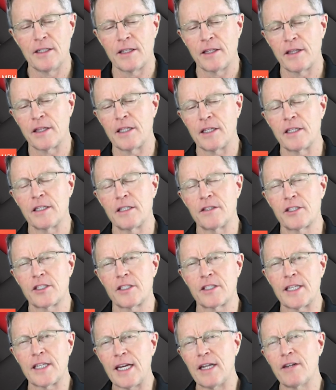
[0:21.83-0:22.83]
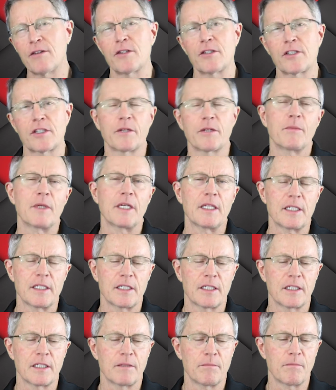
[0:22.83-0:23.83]
the standards
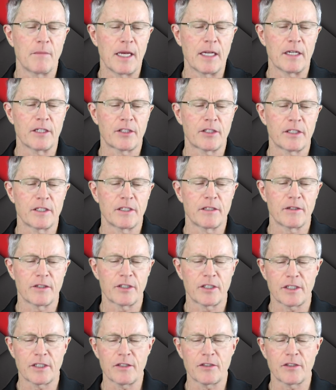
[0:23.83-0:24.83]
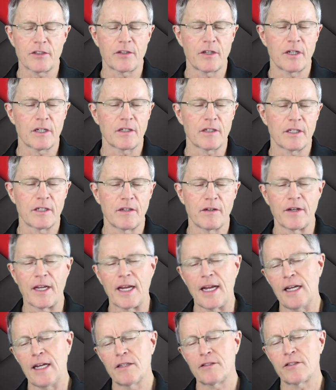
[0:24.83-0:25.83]
committees in medicine are still struggling on
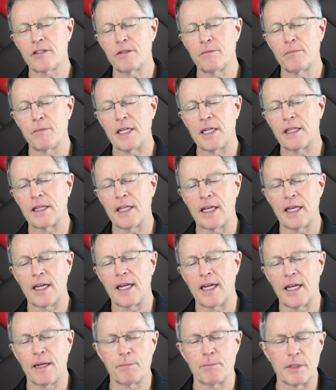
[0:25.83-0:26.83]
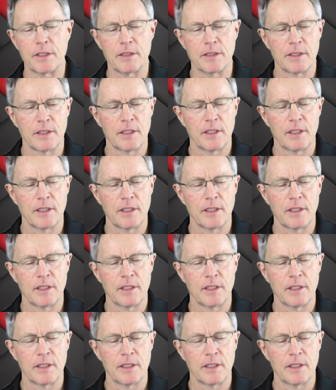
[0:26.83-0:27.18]
how to make that happen.